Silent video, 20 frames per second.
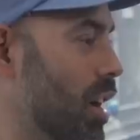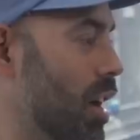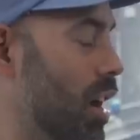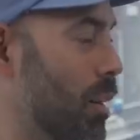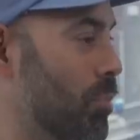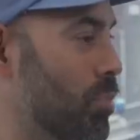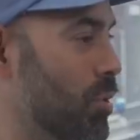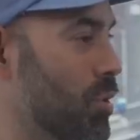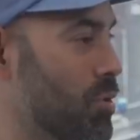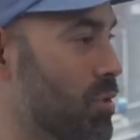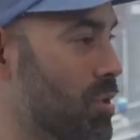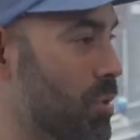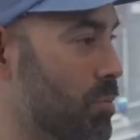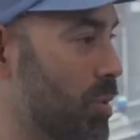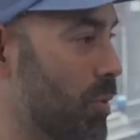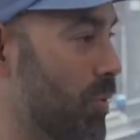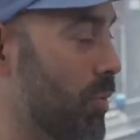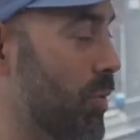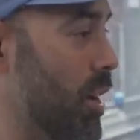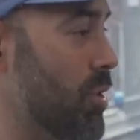and produce a
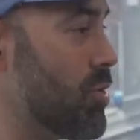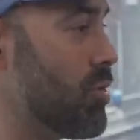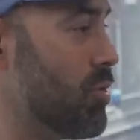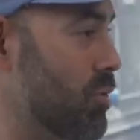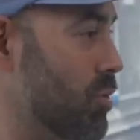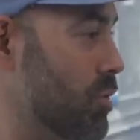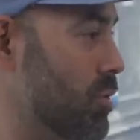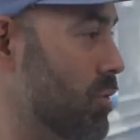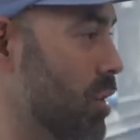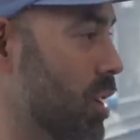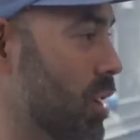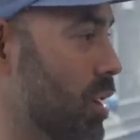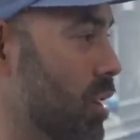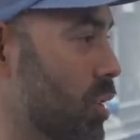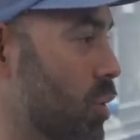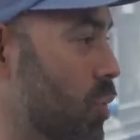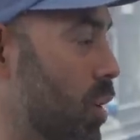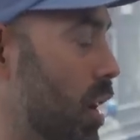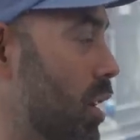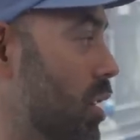professional
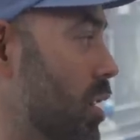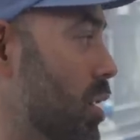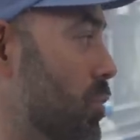quality